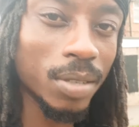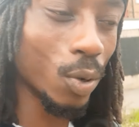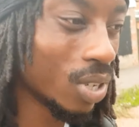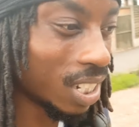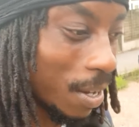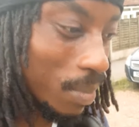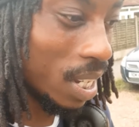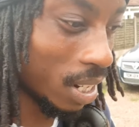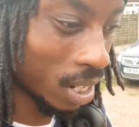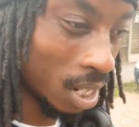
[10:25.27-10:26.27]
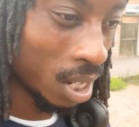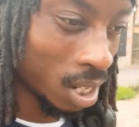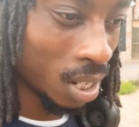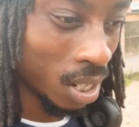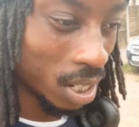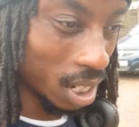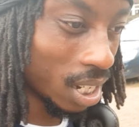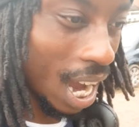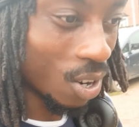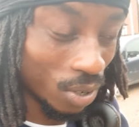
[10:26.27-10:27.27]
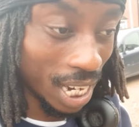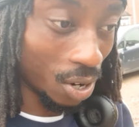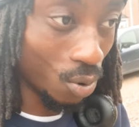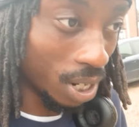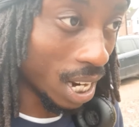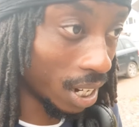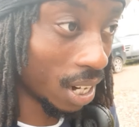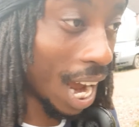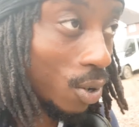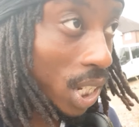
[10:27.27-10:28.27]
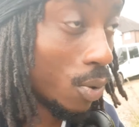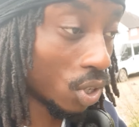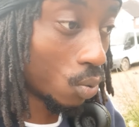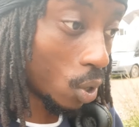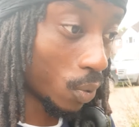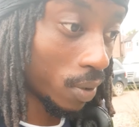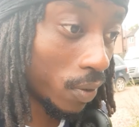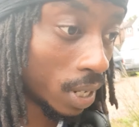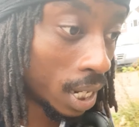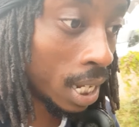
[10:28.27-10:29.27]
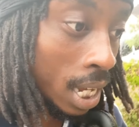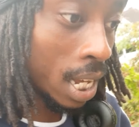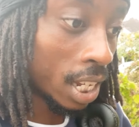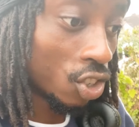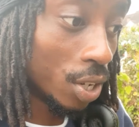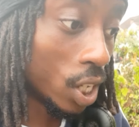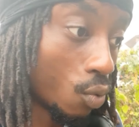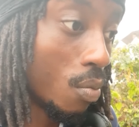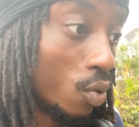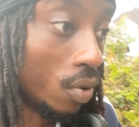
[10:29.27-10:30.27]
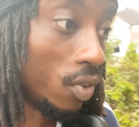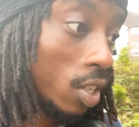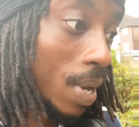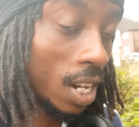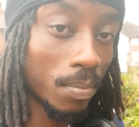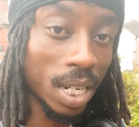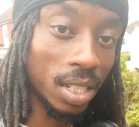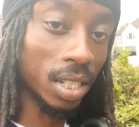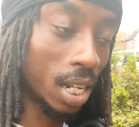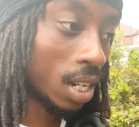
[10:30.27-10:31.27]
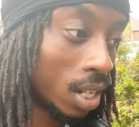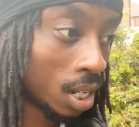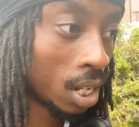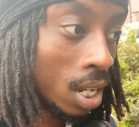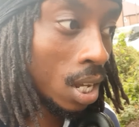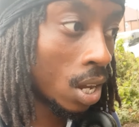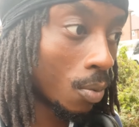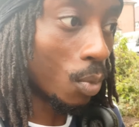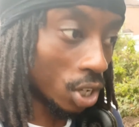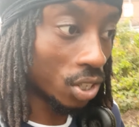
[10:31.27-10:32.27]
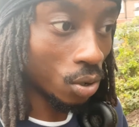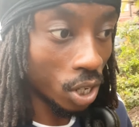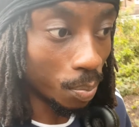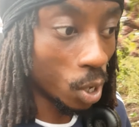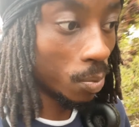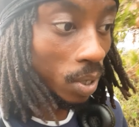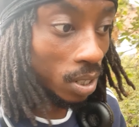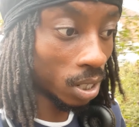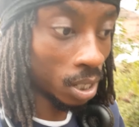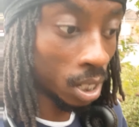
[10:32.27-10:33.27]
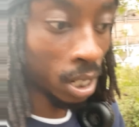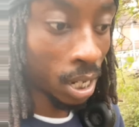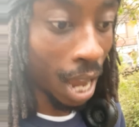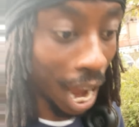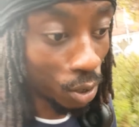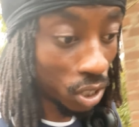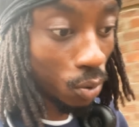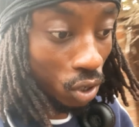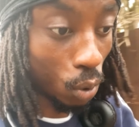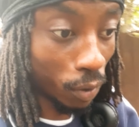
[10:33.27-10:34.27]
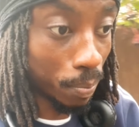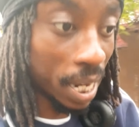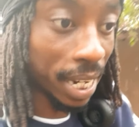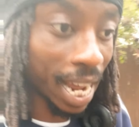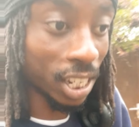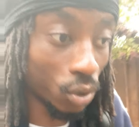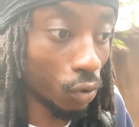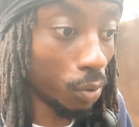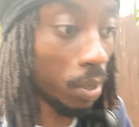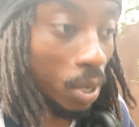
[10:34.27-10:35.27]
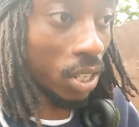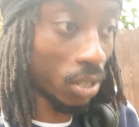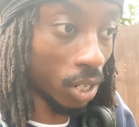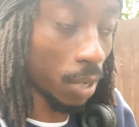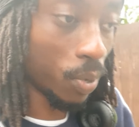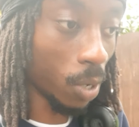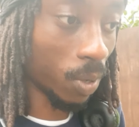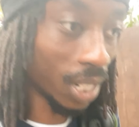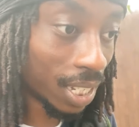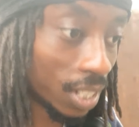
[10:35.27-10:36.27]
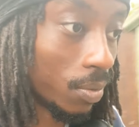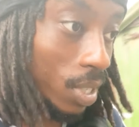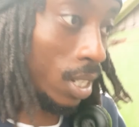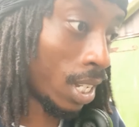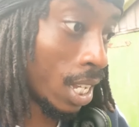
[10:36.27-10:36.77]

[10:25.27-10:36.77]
to me, what does that mean? Yeah, I don't get all of that. I don't see what's wrong with treating a woman with respect and manners, yeah, but you're still on your purpose. I don't see what's wrong with being nice to a woman, but you're still on your purpose. Listen to me.